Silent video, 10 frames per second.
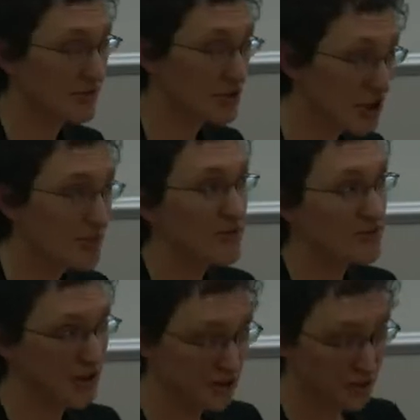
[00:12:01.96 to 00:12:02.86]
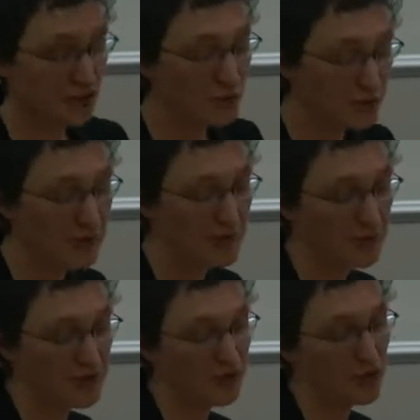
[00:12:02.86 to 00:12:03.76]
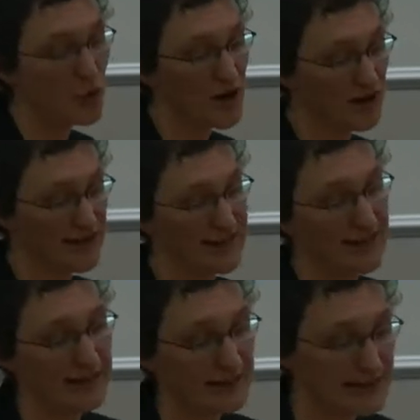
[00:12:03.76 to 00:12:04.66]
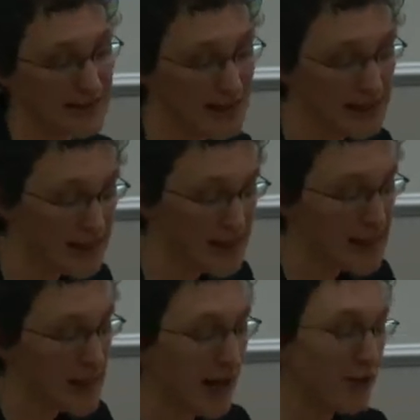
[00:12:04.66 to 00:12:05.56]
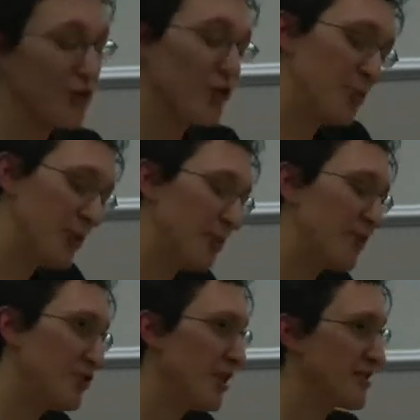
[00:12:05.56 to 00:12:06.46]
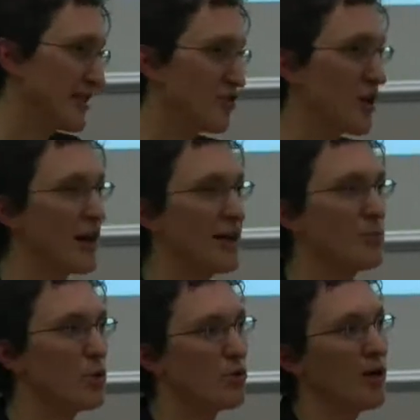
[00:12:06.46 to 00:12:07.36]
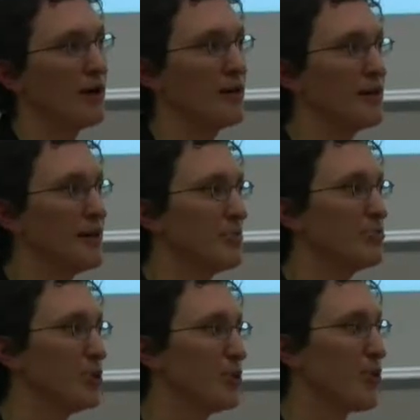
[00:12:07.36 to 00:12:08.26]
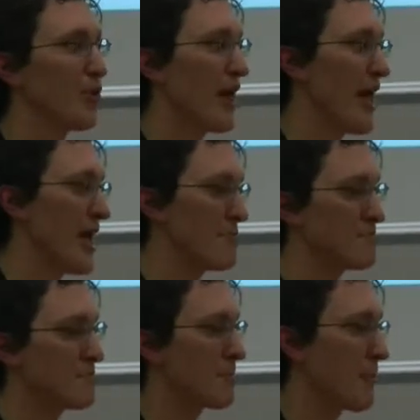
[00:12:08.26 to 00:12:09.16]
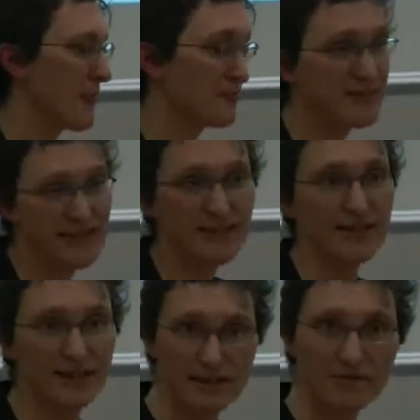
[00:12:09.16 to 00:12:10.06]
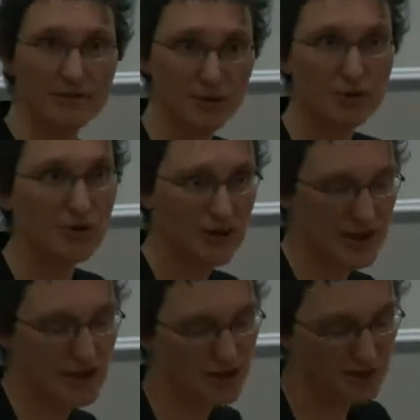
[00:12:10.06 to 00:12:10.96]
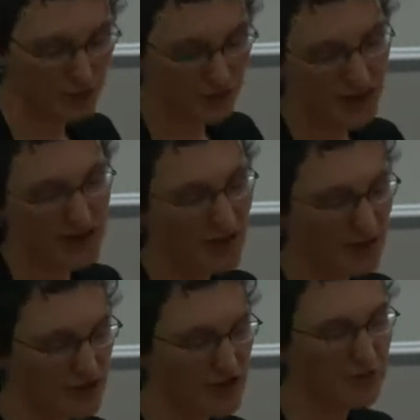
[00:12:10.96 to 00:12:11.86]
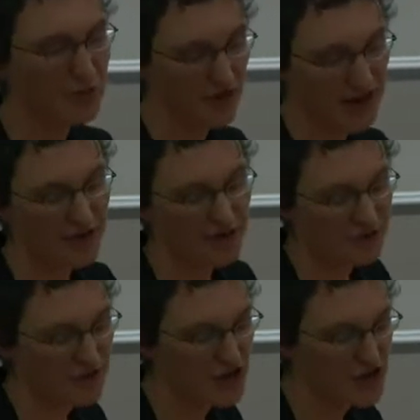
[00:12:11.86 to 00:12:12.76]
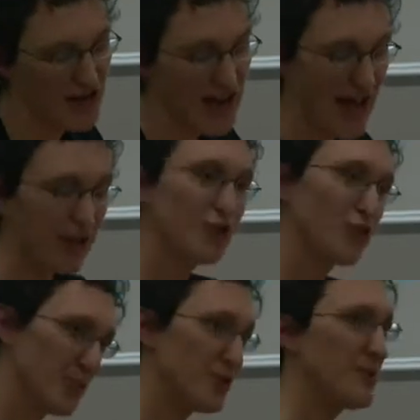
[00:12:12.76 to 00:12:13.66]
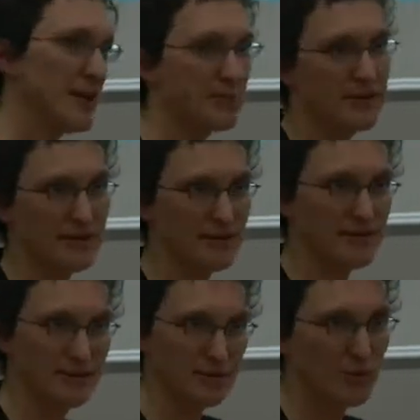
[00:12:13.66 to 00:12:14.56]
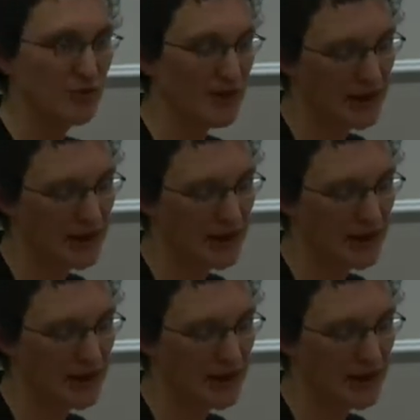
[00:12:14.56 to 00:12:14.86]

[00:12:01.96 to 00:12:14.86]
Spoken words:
terms of trying to recruit people with the required skills. And also people in the creative sector are highly mobile, both physically, in terms of moving into the region, moving out of the region, and also between businesses, moving